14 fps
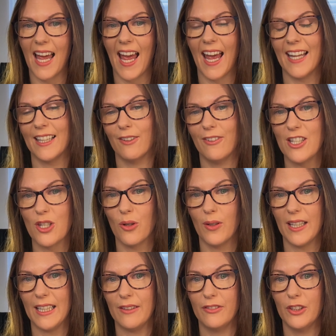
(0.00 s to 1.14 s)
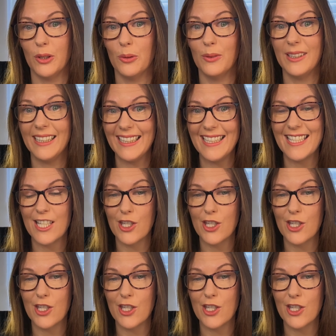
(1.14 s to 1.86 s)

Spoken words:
the video if you need